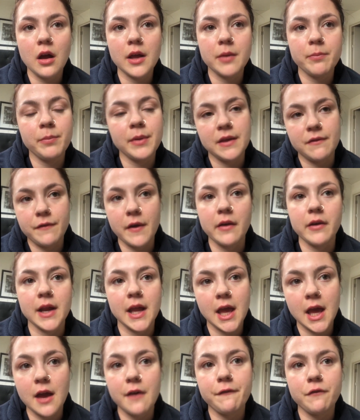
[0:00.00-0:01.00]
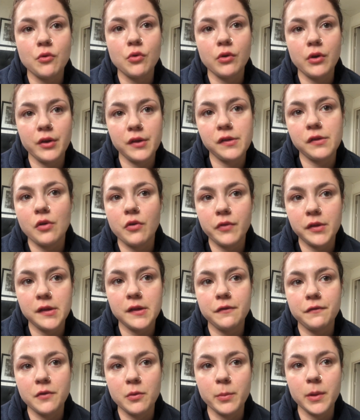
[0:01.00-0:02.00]
Be very careful, because obviously
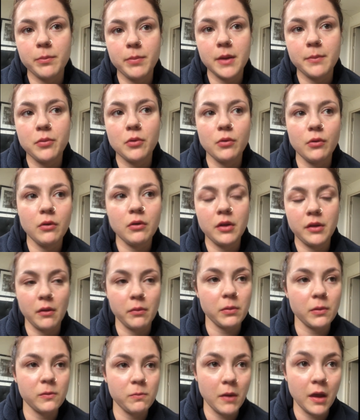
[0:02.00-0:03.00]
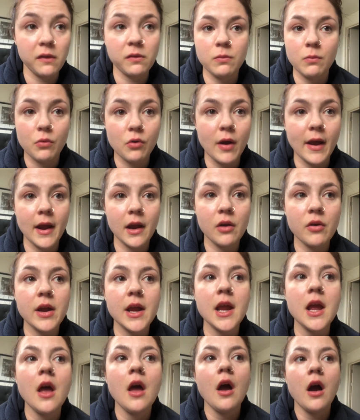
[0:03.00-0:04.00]
filming people sometimes makes them more
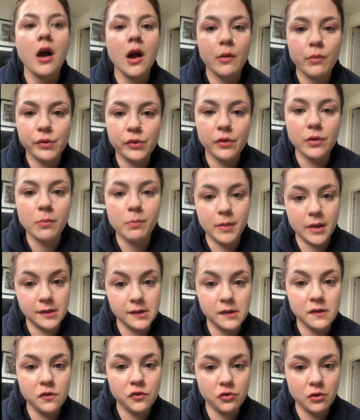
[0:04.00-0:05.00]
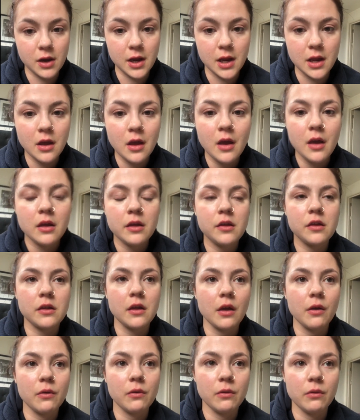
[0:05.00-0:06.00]
angry. I was on a busy street,
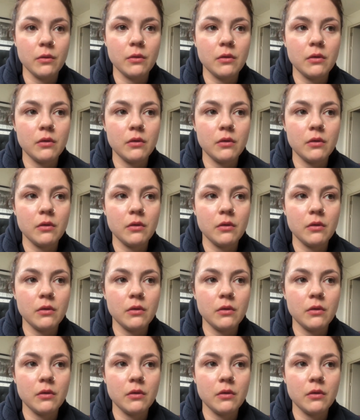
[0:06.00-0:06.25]
so,